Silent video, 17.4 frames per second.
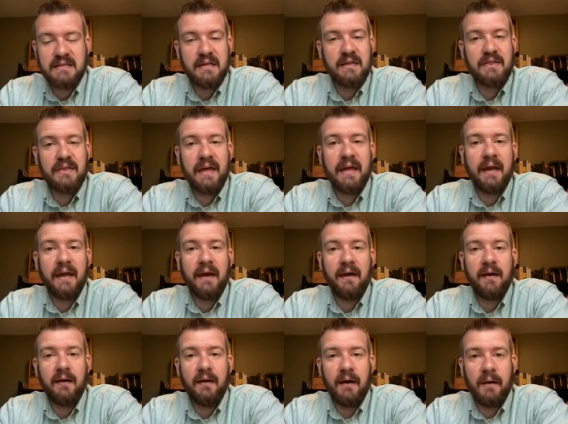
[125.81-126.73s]

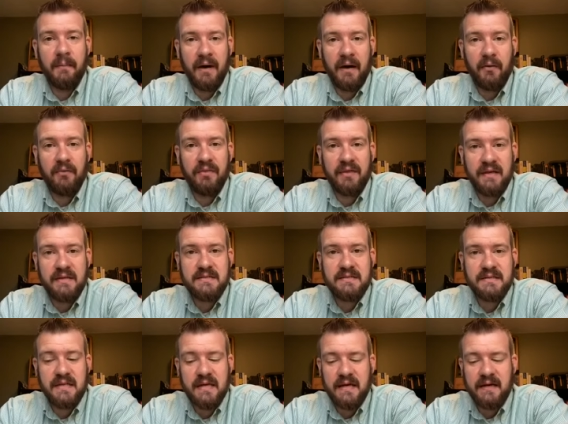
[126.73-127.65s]
think about
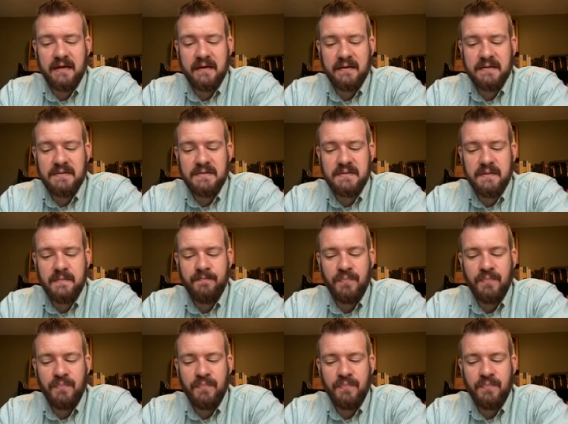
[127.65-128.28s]
these things.